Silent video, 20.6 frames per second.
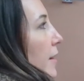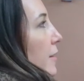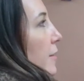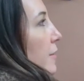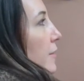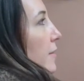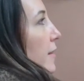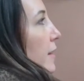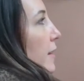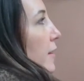I
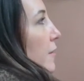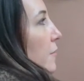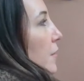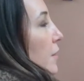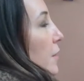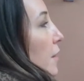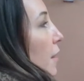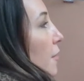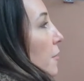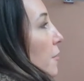could think of
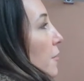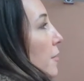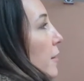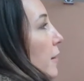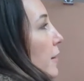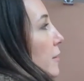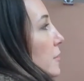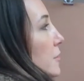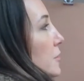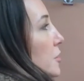another
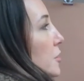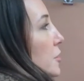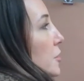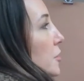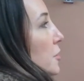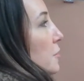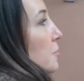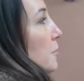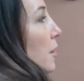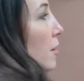art
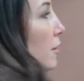term